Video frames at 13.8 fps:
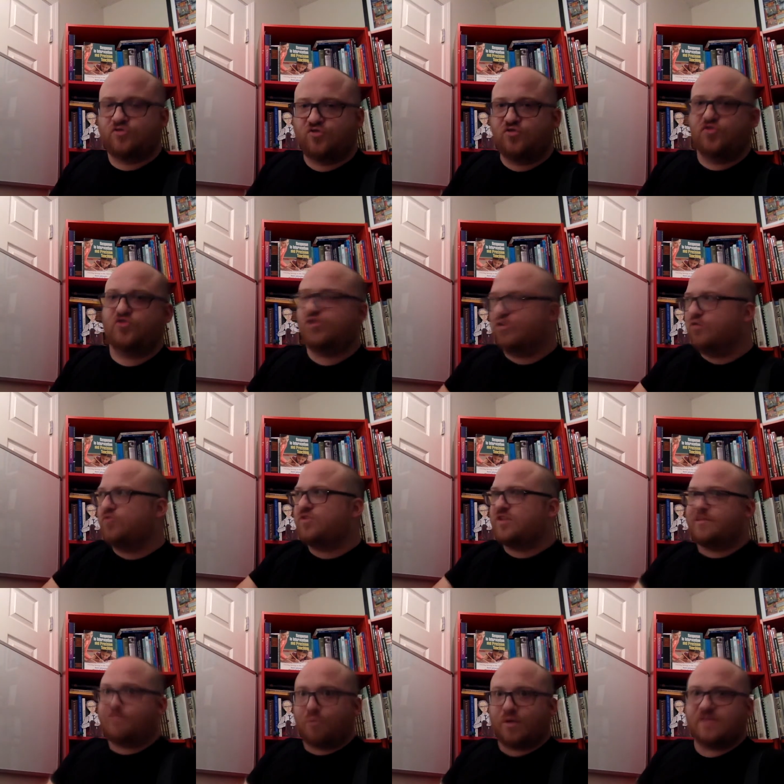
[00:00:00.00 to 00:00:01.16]
due to the
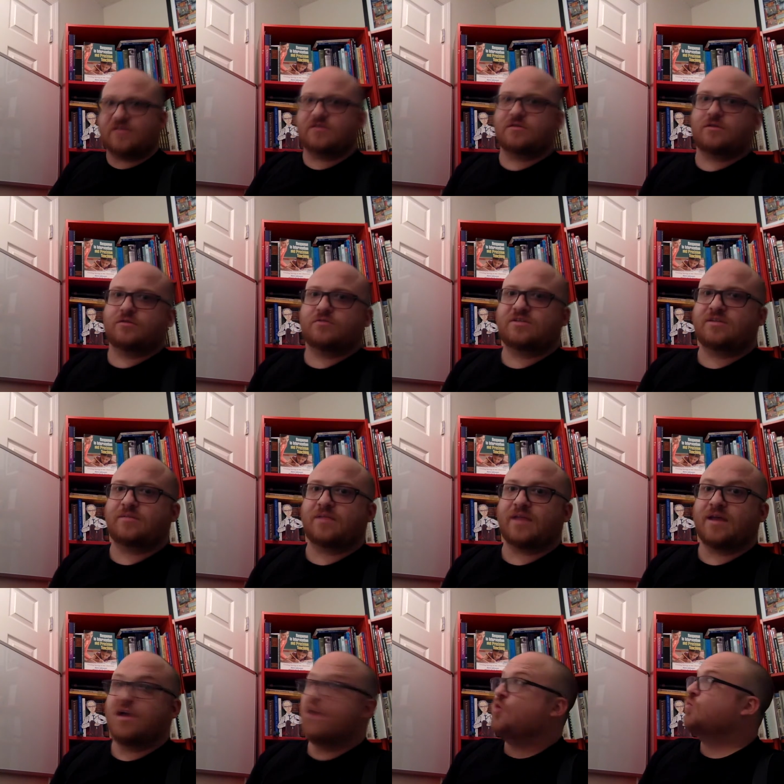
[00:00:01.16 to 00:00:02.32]
presence of those stimuli,
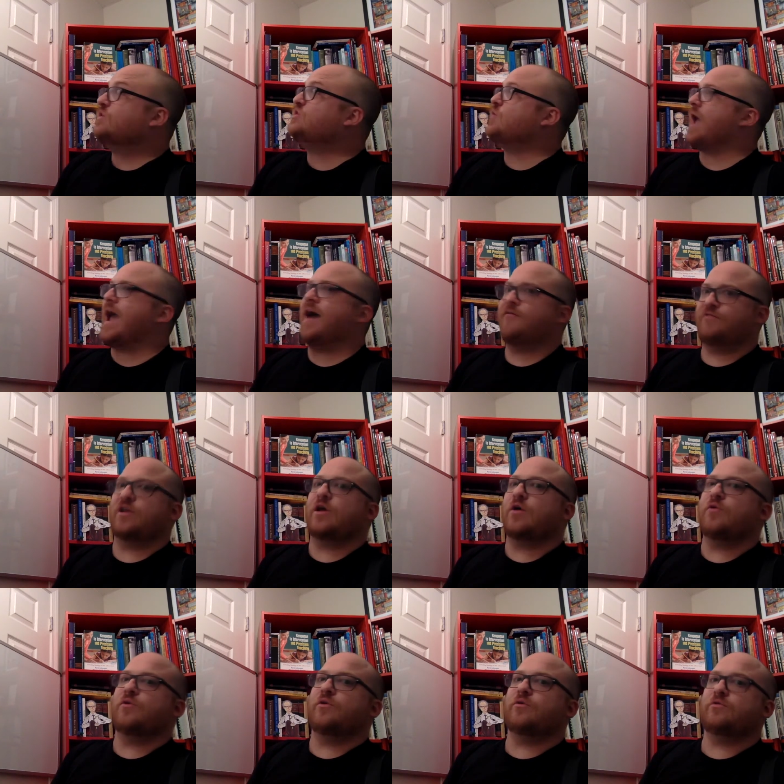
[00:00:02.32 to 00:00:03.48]
which you have to go to.
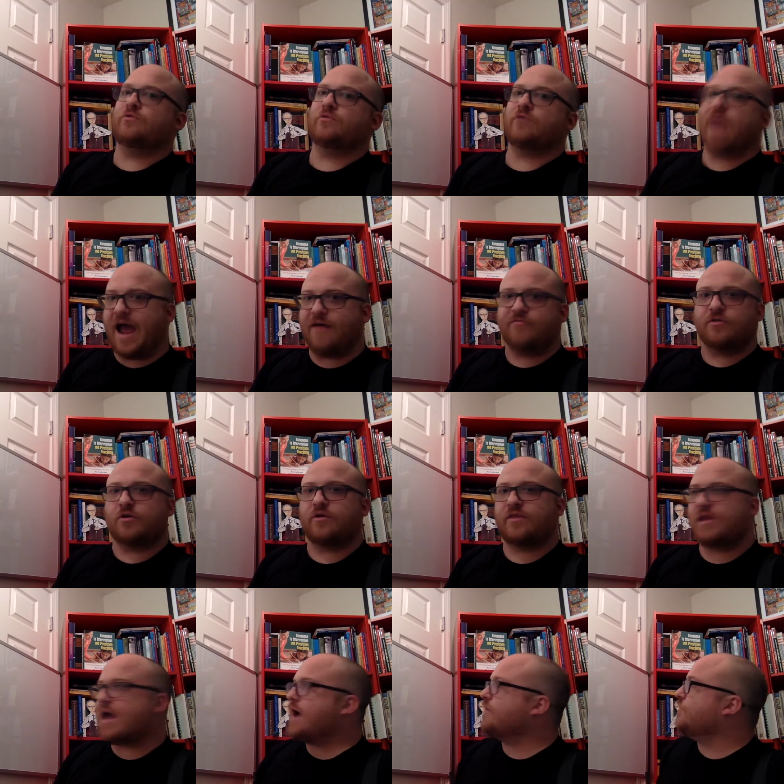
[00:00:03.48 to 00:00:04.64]
You have to go to the
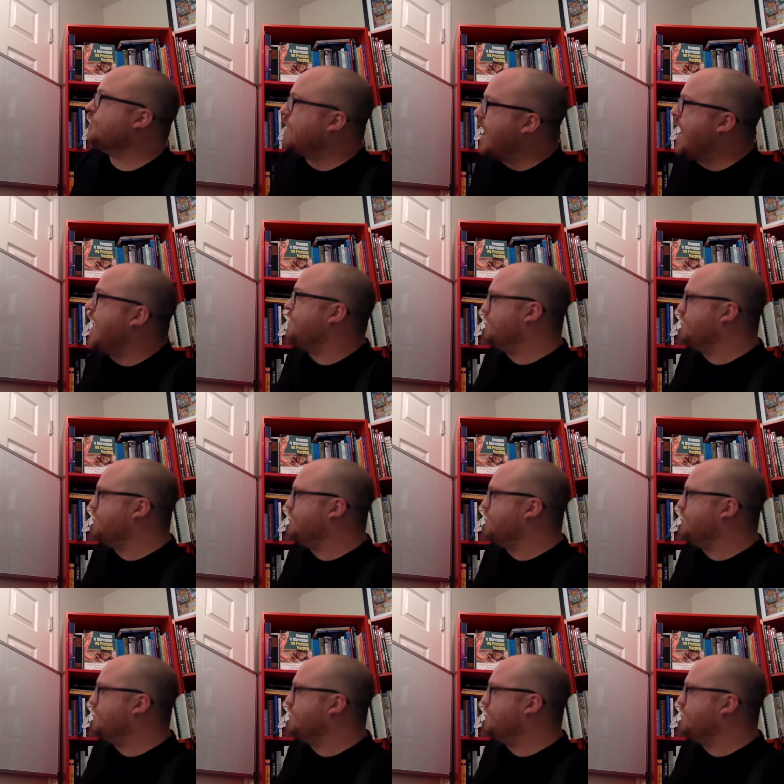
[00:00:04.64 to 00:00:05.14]
doctor. You have to